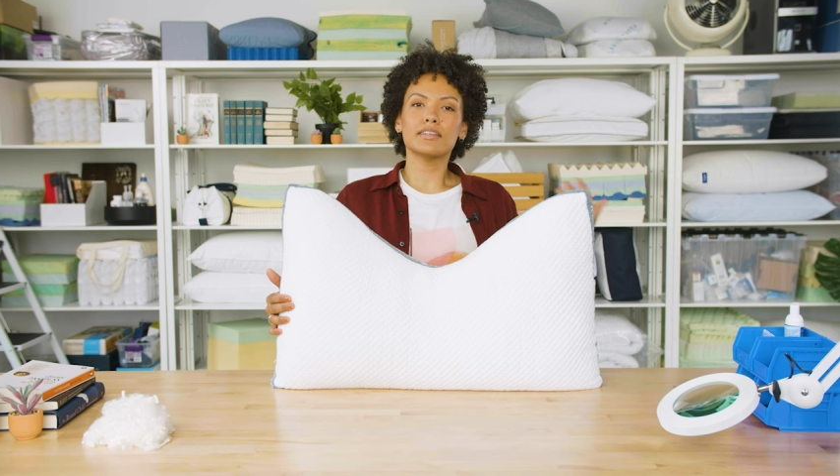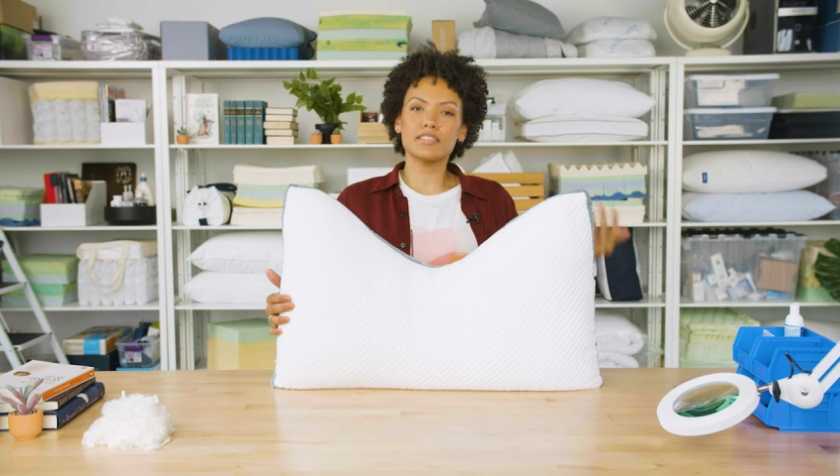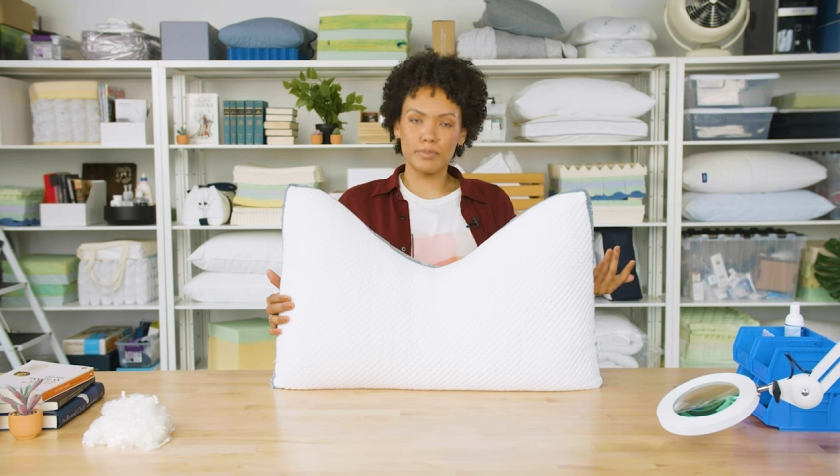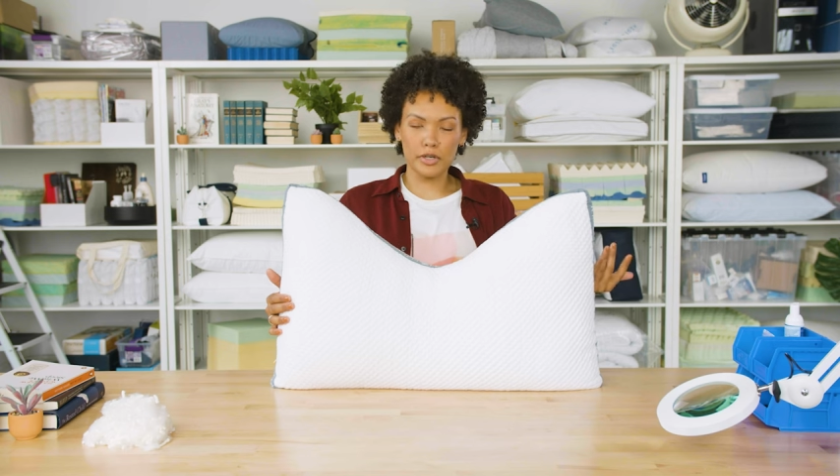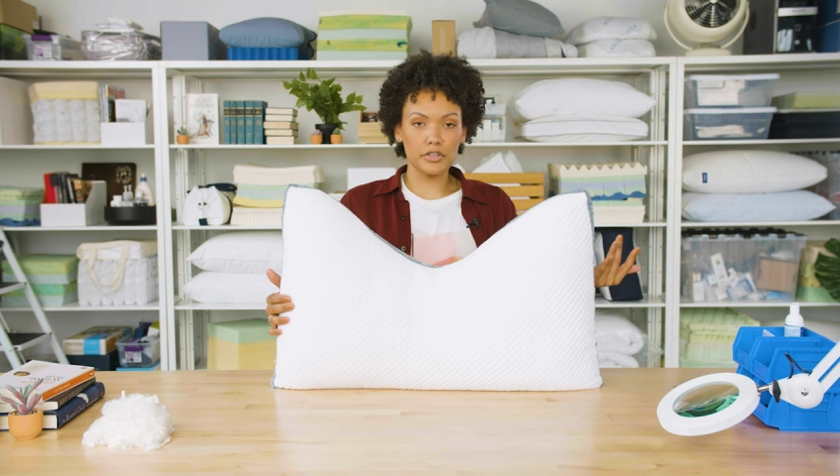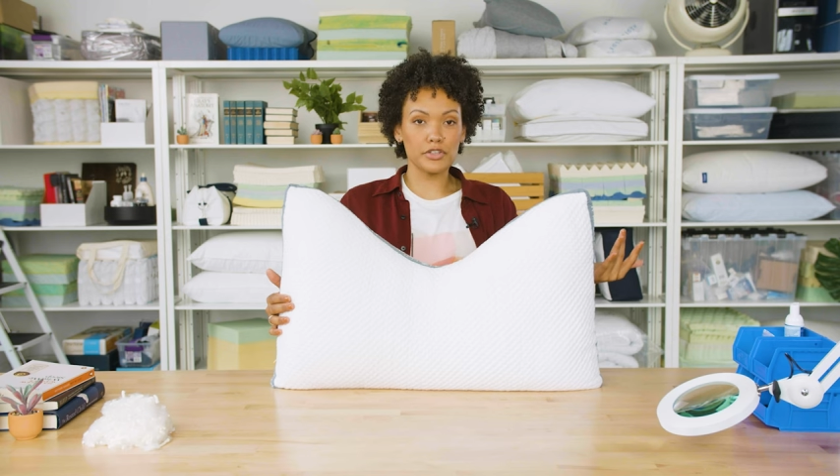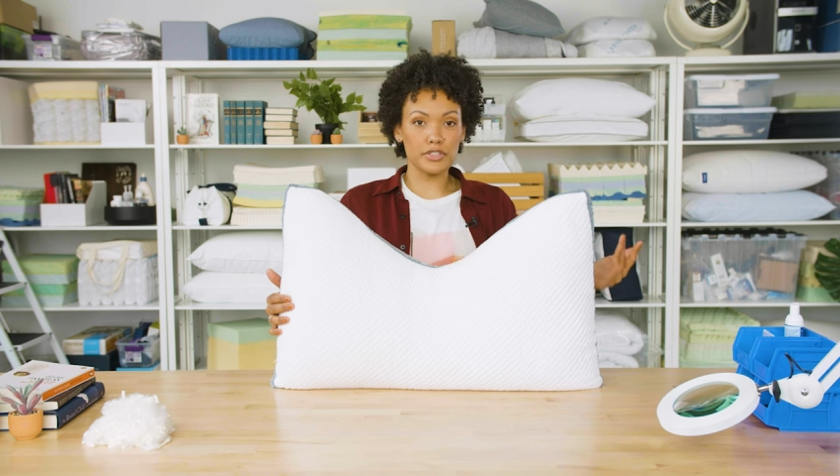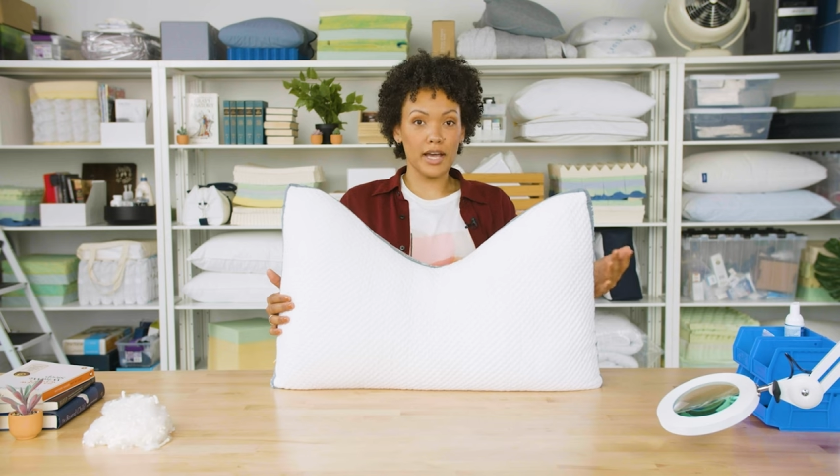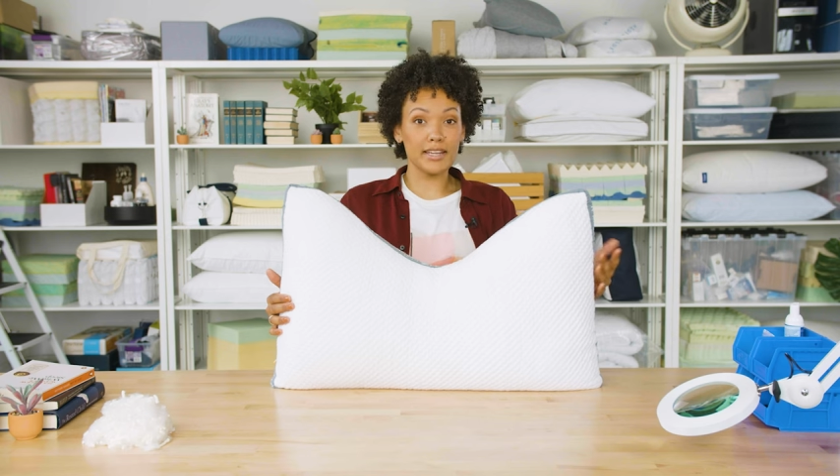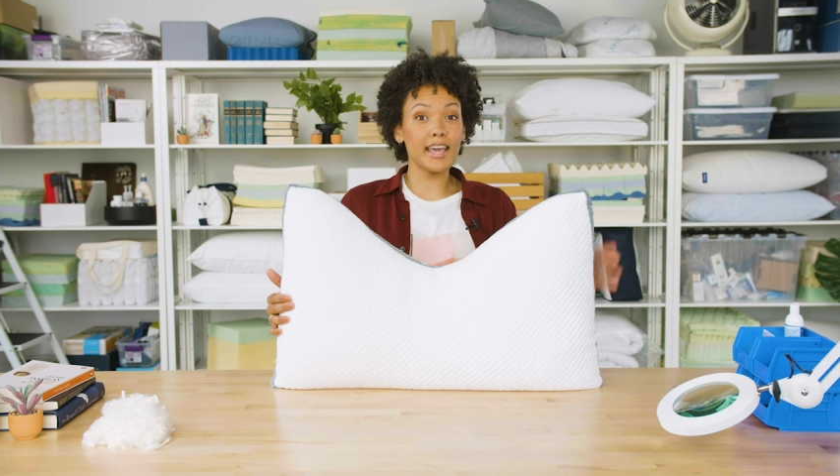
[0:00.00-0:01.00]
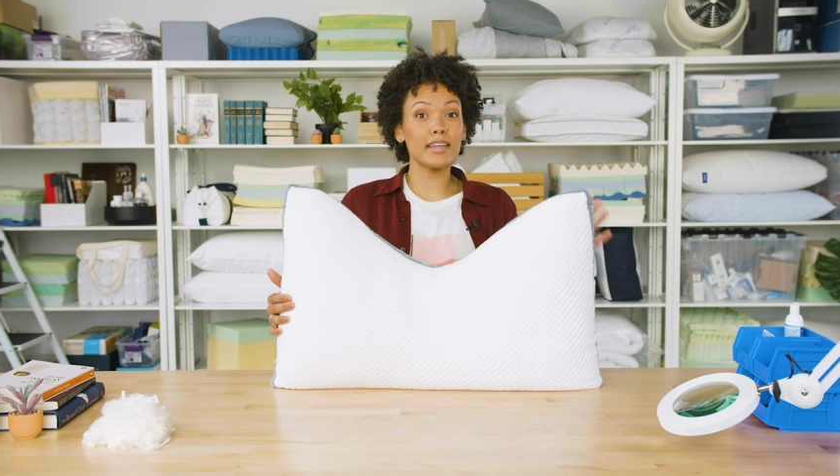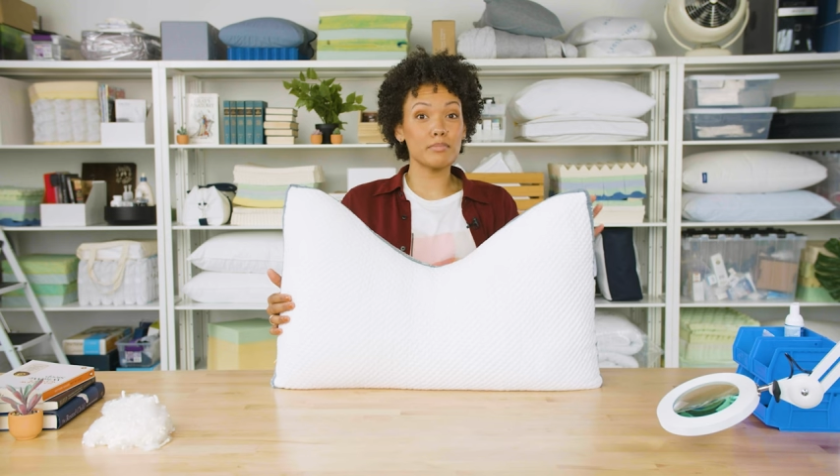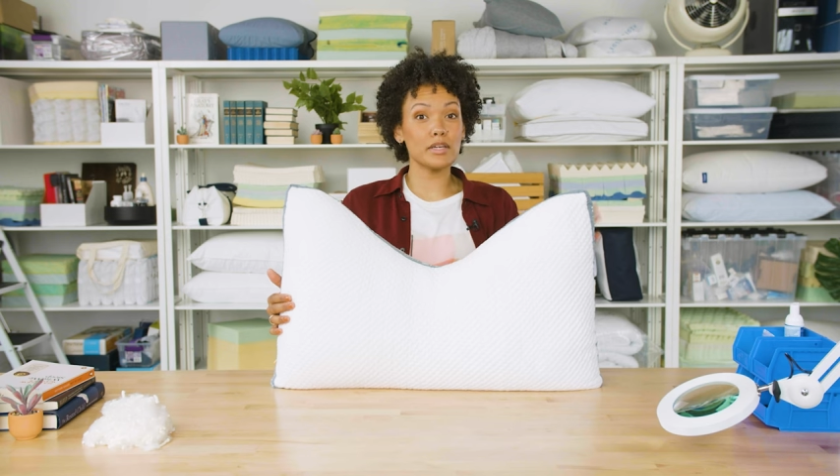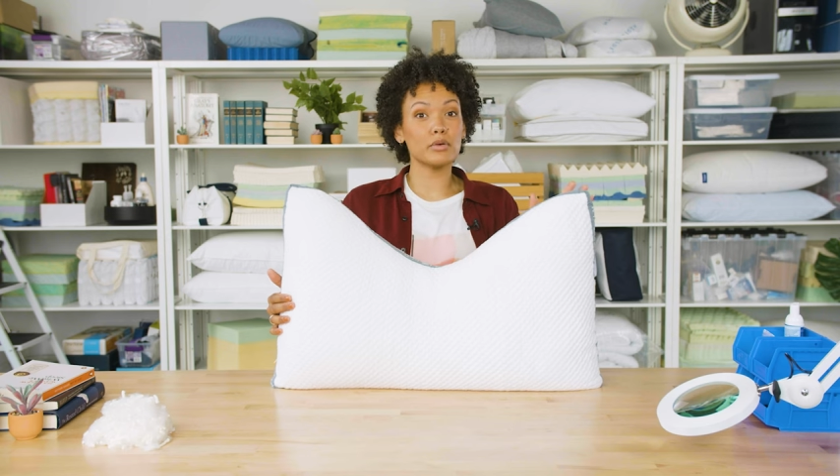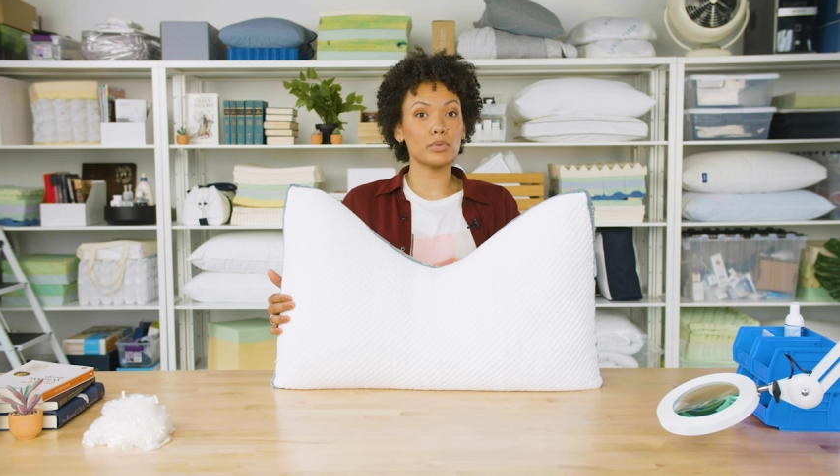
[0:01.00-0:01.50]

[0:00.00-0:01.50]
Sleeping on your side can be a